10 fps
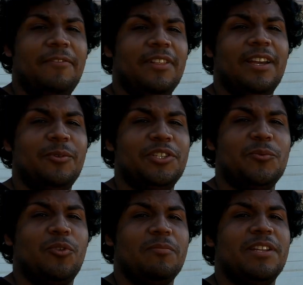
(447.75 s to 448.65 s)
feel like we
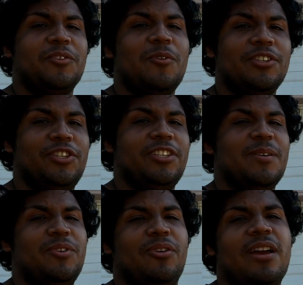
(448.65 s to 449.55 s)
just weren't meant to wash the
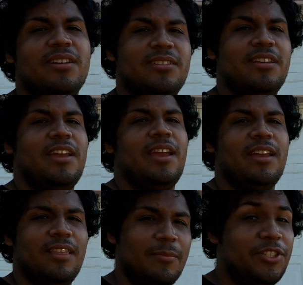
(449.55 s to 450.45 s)
WRX today,
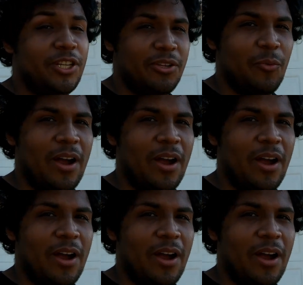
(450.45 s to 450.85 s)
and let me show you